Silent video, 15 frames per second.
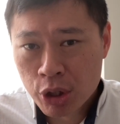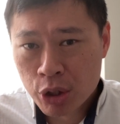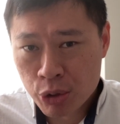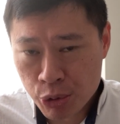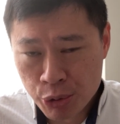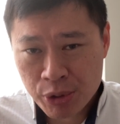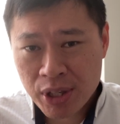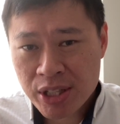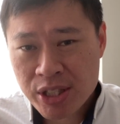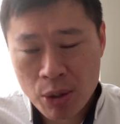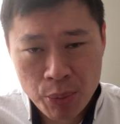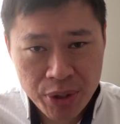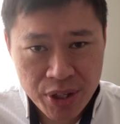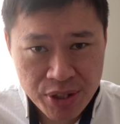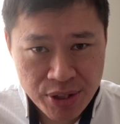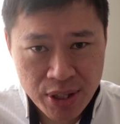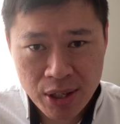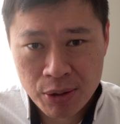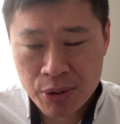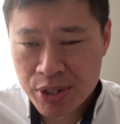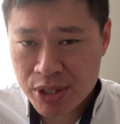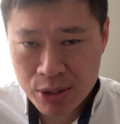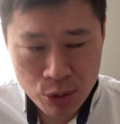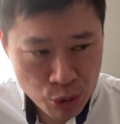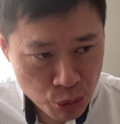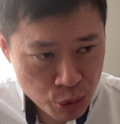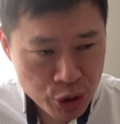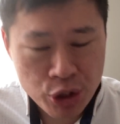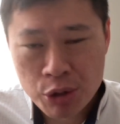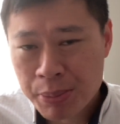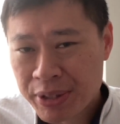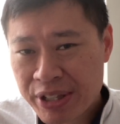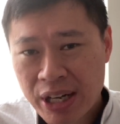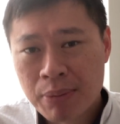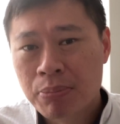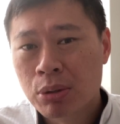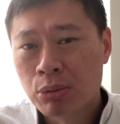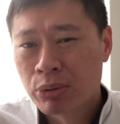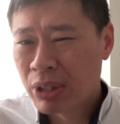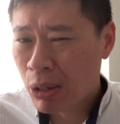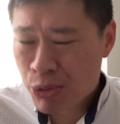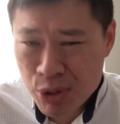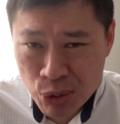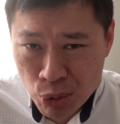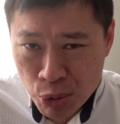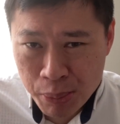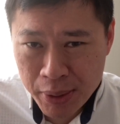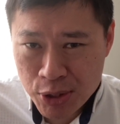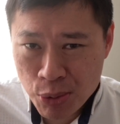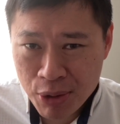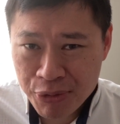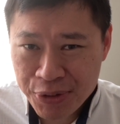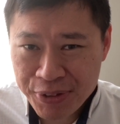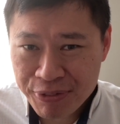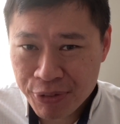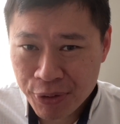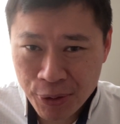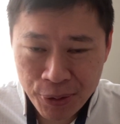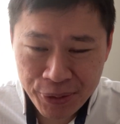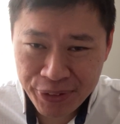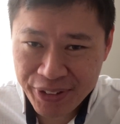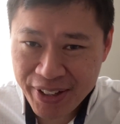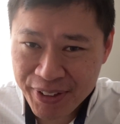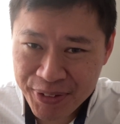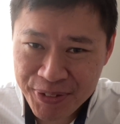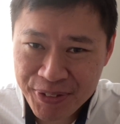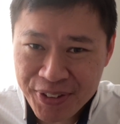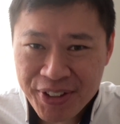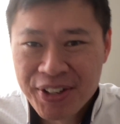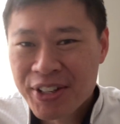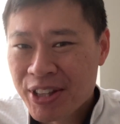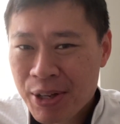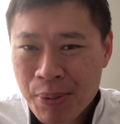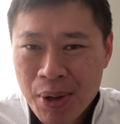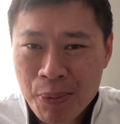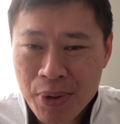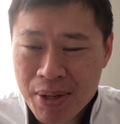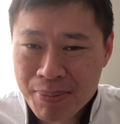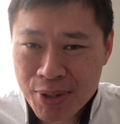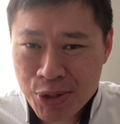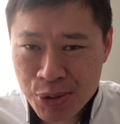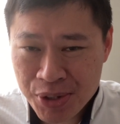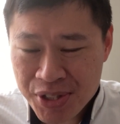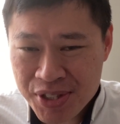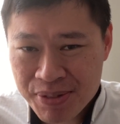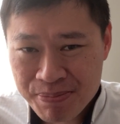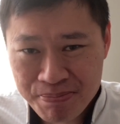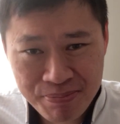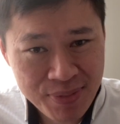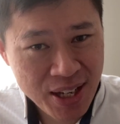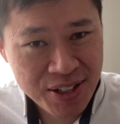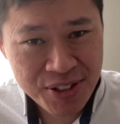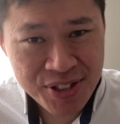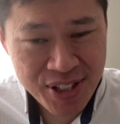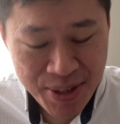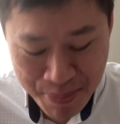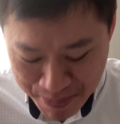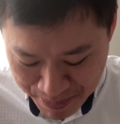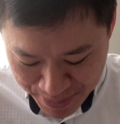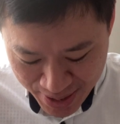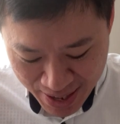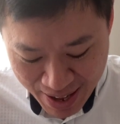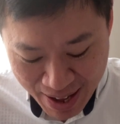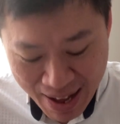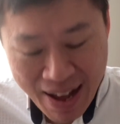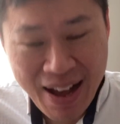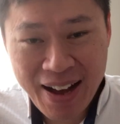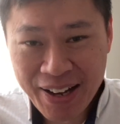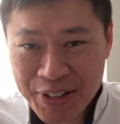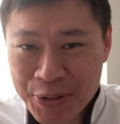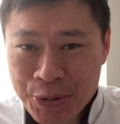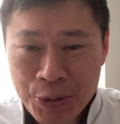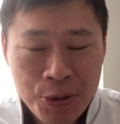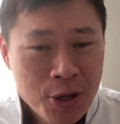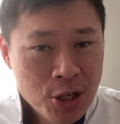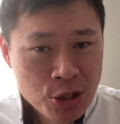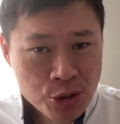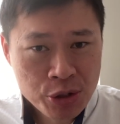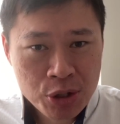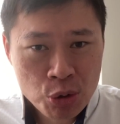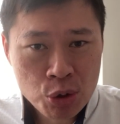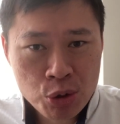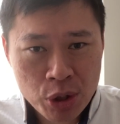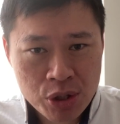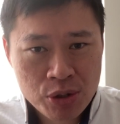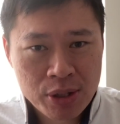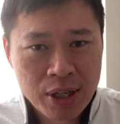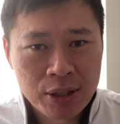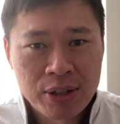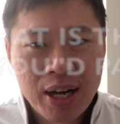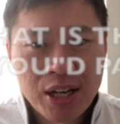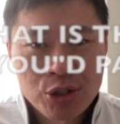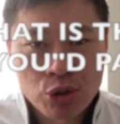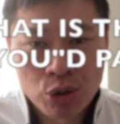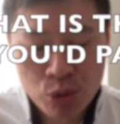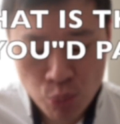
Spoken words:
you realize that when they sell, it's usually going to be double. 1,200 per square foot for that one when it matures 10 years time? I don't know. So the quick question I'd like to ask you is,